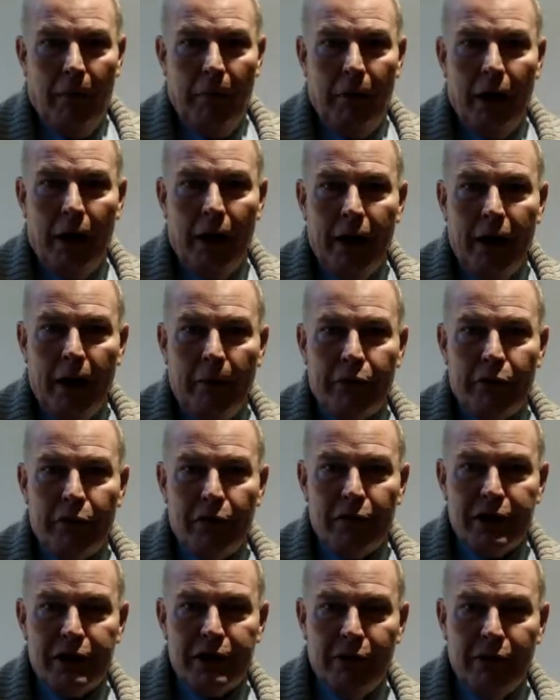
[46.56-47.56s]
by
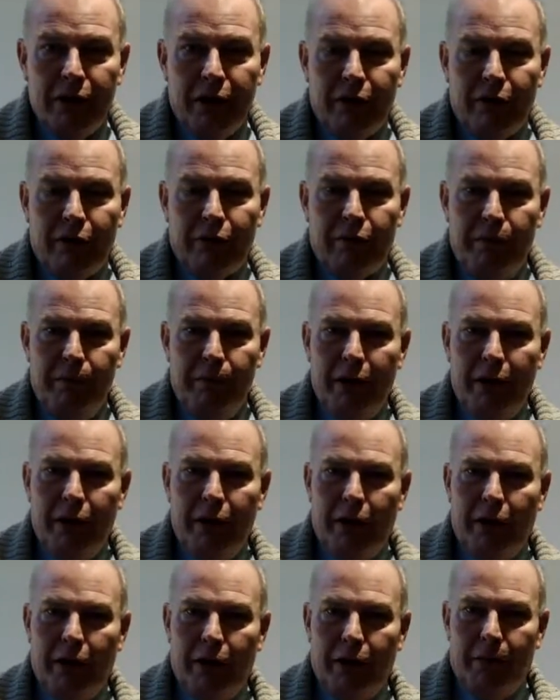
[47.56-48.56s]
approximately three
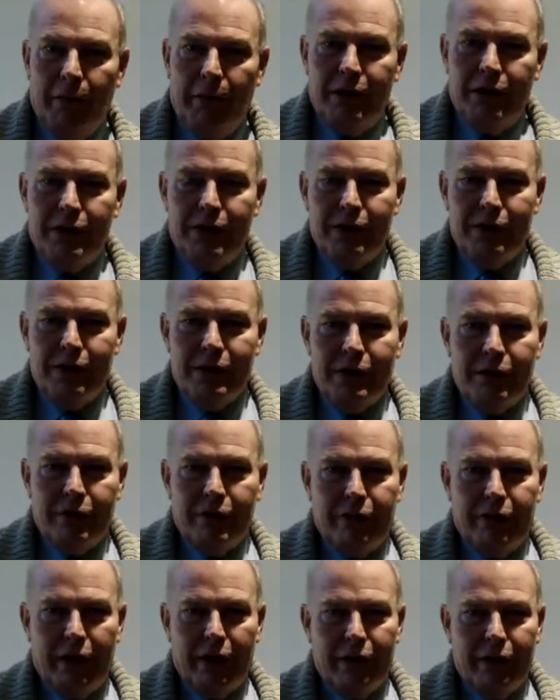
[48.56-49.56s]
million honeybees in the
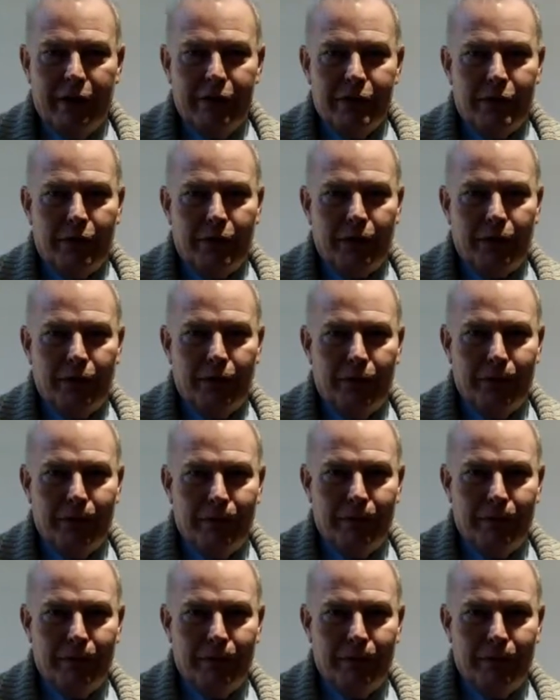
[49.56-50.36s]
Central Valley of Scotland.